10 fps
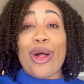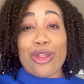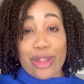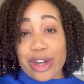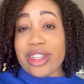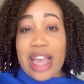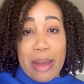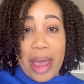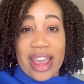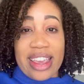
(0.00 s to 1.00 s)
Learn
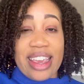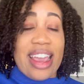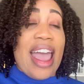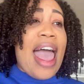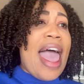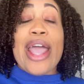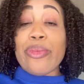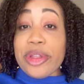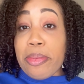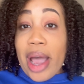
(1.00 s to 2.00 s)
that packet. And
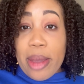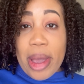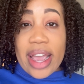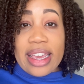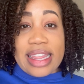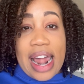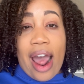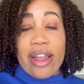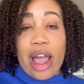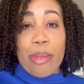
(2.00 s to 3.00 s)
with my packet that
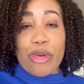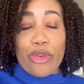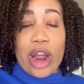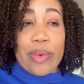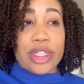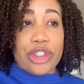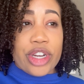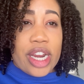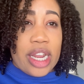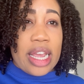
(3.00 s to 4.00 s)
I got before I went to
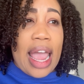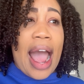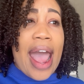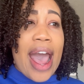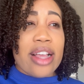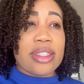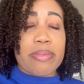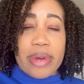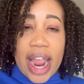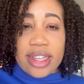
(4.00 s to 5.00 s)
training, I had
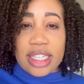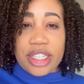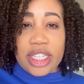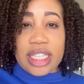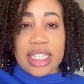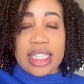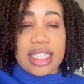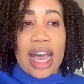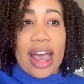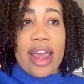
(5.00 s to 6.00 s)
some practice sheets
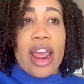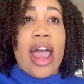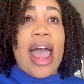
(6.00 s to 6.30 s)
inside,